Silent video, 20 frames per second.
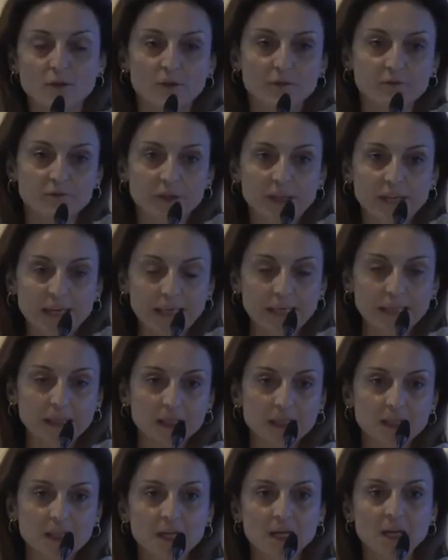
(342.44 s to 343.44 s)
of green,
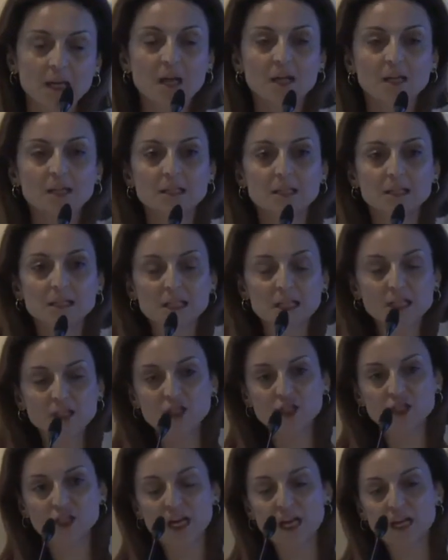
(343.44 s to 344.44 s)

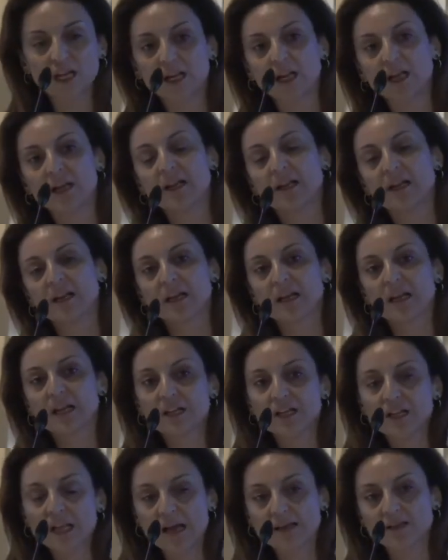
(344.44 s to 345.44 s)
digital,
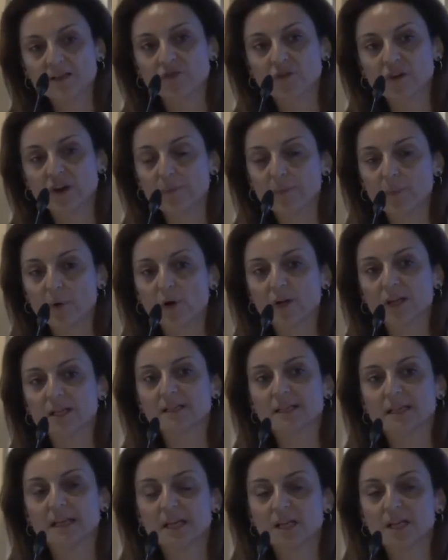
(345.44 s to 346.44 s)
industrial
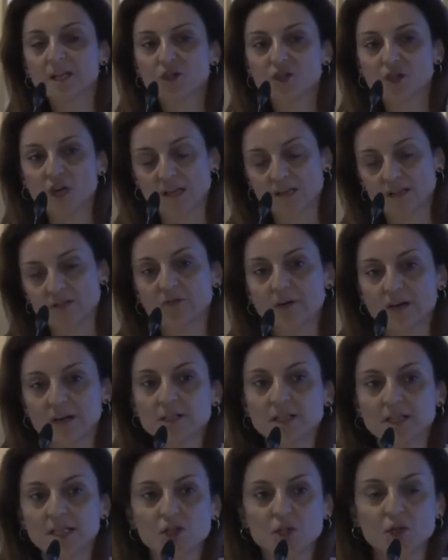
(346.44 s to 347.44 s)
policy, just
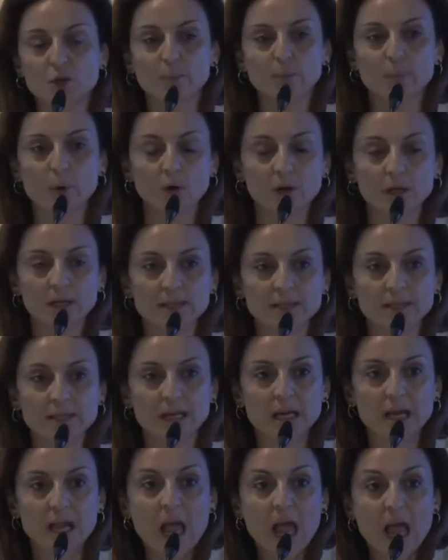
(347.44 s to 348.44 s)
transition
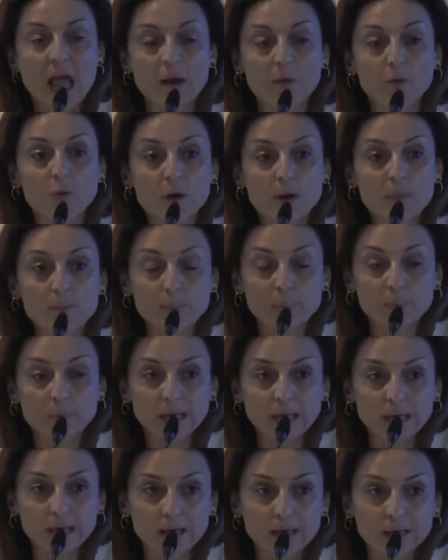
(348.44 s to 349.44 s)
policy. And we
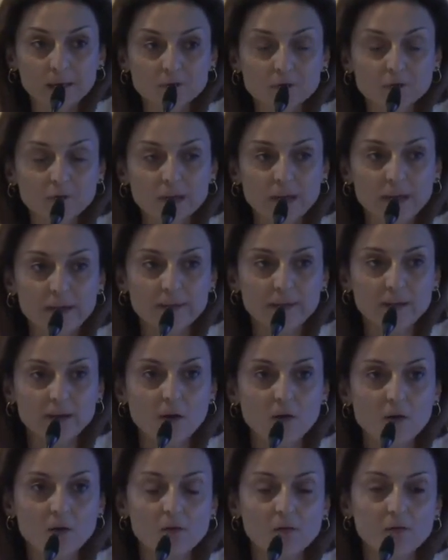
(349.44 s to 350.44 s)
bring together
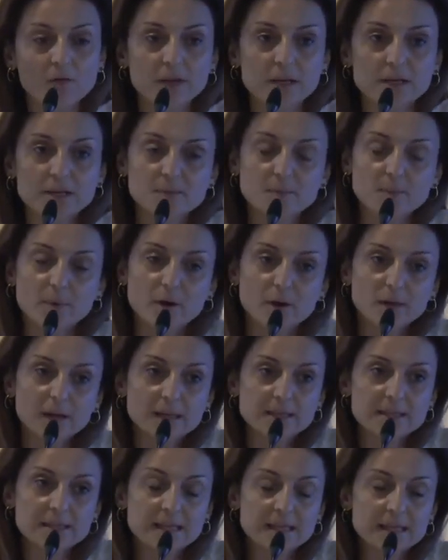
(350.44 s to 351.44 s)
all these
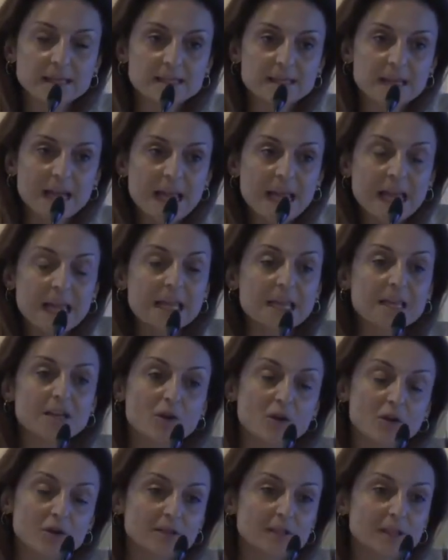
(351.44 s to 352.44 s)
policies in
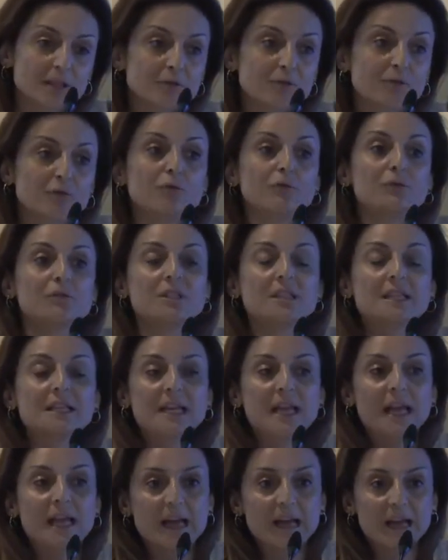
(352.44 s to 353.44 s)
order to
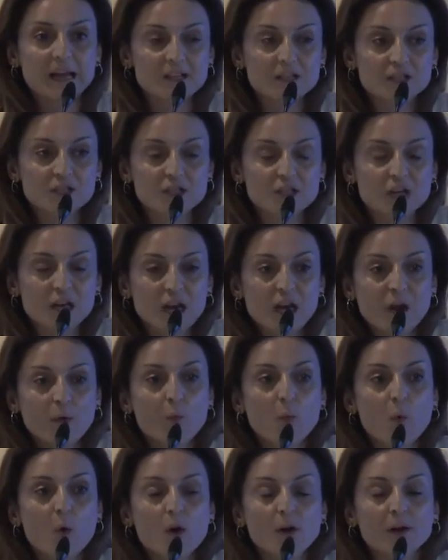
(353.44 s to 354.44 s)
sketch
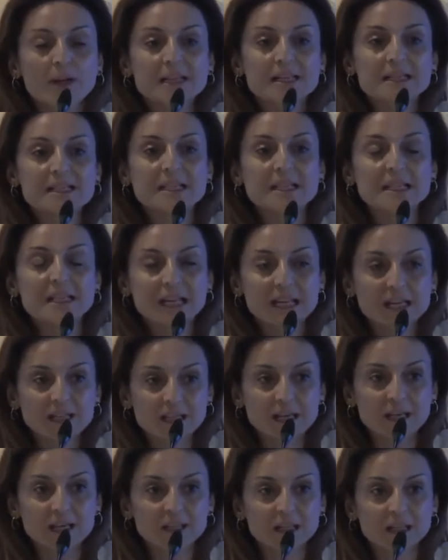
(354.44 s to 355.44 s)
what is
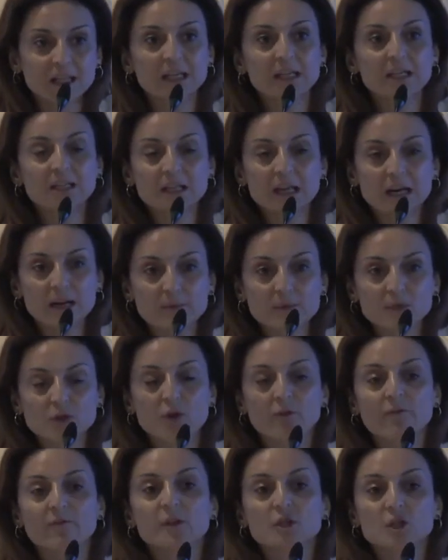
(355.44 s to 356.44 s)
needed in terms
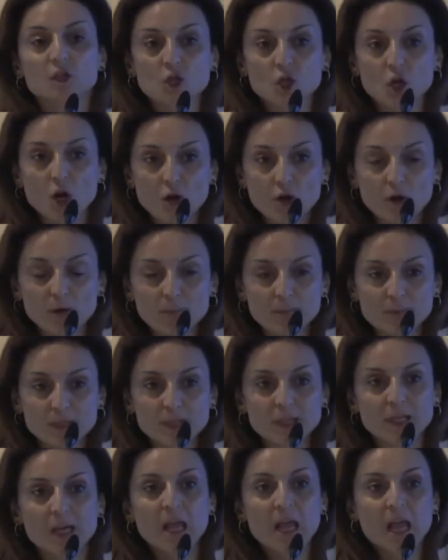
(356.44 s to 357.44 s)
of
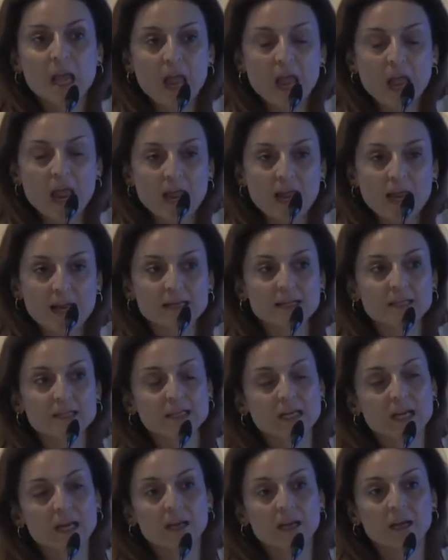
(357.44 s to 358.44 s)
jobs and
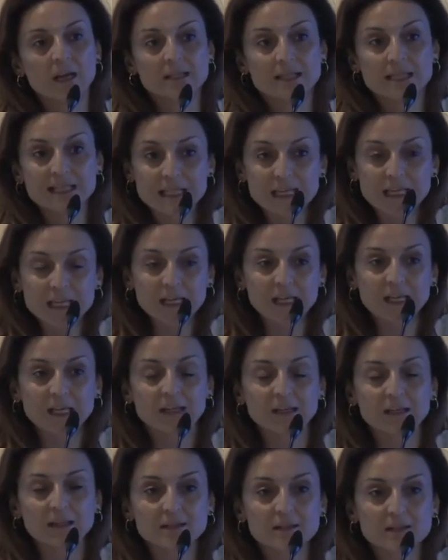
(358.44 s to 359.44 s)

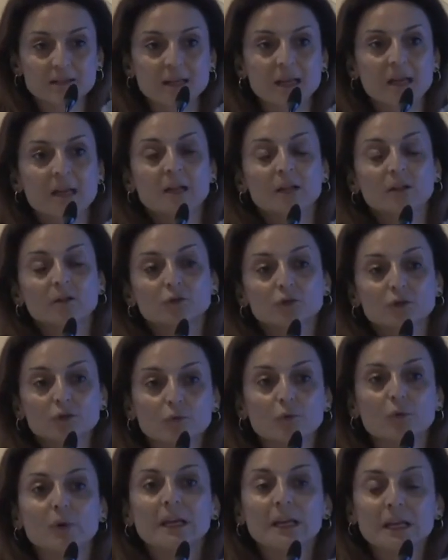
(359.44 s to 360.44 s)
skills
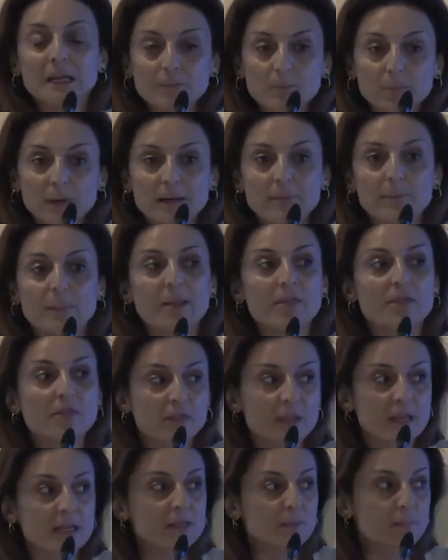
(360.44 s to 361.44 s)
to implement
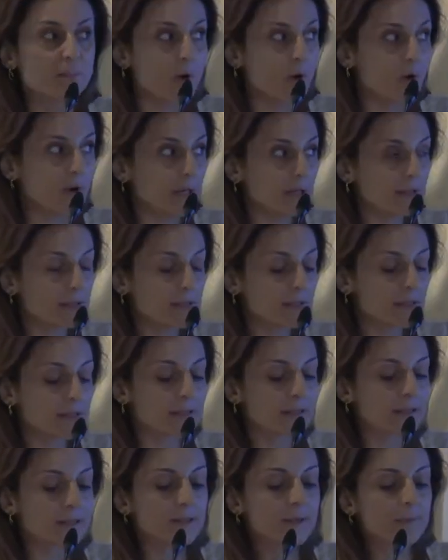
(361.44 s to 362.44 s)
these
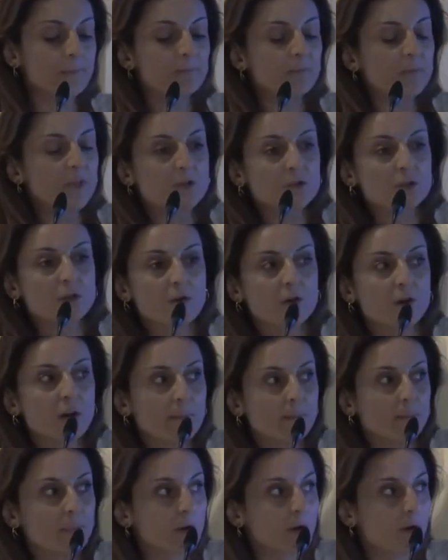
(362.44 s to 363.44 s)
policies. So let me